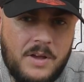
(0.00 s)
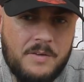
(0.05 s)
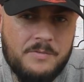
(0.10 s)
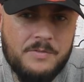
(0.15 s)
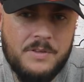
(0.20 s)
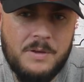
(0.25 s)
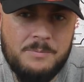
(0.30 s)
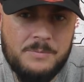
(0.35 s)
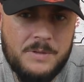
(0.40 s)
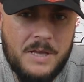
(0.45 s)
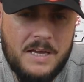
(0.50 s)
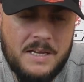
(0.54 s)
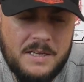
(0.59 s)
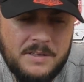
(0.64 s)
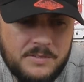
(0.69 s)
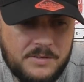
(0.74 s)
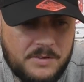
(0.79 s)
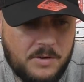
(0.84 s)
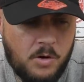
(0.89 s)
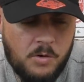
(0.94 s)
have them
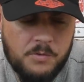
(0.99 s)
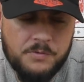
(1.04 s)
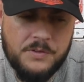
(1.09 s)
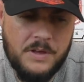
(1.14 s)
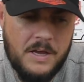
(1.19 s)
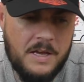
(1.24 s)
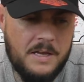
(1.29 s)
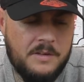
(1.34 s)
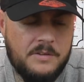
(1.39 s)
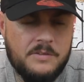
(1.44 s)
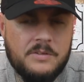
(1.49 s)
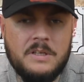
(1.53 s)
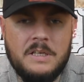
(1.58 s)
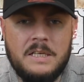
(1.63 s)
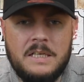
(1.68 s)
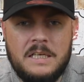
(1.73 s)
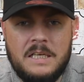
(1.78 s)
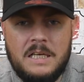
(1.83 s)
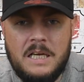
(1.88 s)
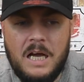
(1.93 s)
days, off days.
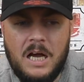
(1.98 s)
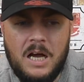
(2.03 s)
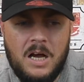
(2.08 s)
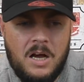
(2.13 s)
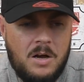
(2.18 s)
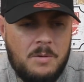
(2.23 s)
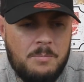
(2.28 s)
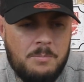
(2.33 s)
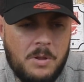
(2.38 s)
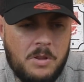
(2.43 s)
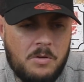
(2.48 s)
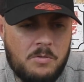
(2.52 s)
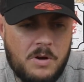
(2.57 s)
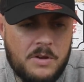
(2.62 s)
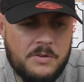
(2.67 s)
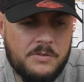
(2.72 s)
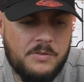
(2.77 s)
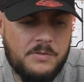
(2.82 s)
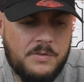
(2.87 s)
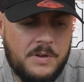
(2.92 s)
But the
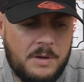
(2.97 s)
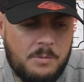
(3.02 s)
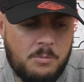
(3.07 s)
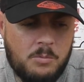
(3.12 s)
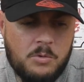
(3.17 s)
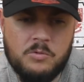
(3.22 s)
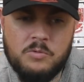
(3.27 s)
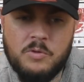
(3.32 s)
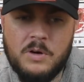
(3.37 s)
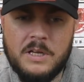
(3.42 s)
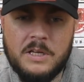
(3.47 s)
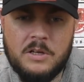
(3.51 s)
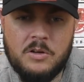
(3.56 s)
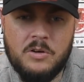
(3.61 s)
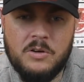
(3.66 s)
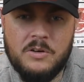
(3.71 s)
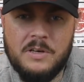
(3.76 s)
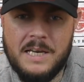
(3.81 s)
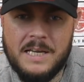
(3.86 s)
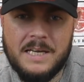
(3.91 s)
rest of it was really
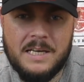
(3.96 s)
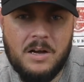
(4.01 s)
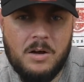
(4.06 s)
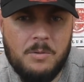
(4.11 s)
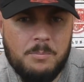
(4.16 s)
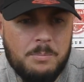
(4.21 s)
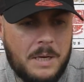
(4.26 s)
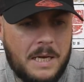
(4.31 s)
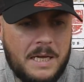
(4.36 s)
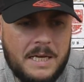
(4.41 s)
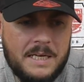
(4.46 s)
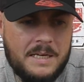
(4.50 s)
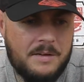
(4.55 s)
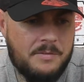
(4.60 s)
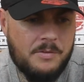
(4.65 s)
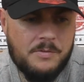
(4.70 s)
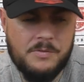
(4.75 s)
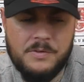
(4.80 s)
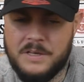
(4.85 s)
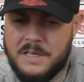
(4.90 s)
good. Link-up play and
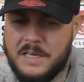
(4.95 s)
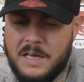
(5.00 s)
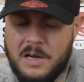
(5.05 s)
everything